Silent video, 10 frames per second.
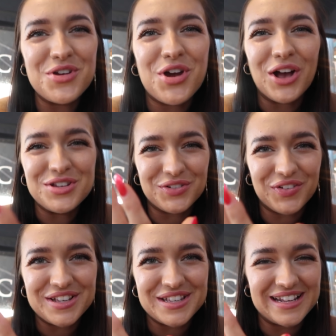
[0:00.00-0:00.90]
Newcastle
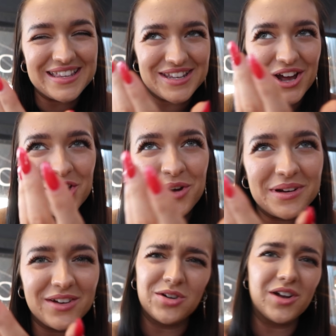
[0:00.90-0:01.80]
versus Leeds United. I'm
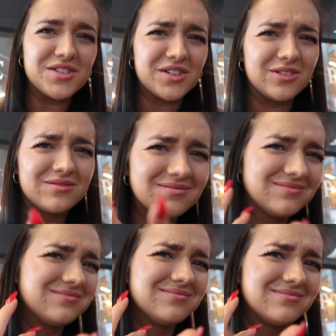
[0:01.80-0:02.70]
in Newcastle.
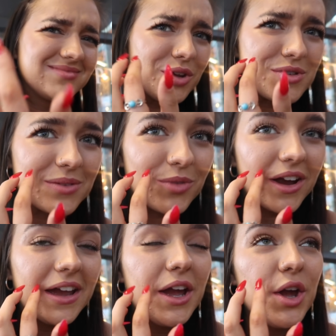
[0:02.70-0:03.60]
Don't seem
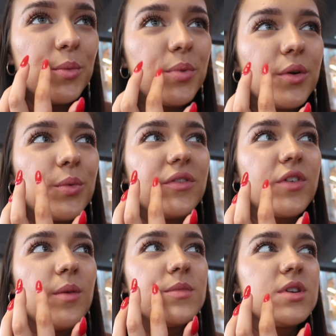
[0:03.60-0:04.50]
right. But we've
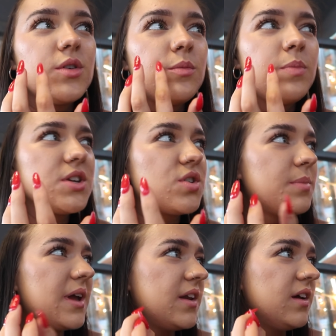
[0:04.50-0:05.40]
come to Pitcher
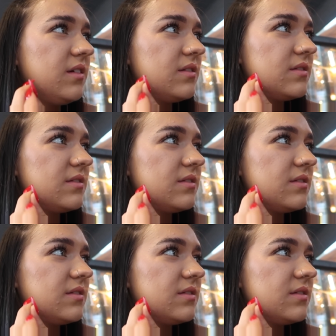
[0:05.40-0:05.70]
and Piano.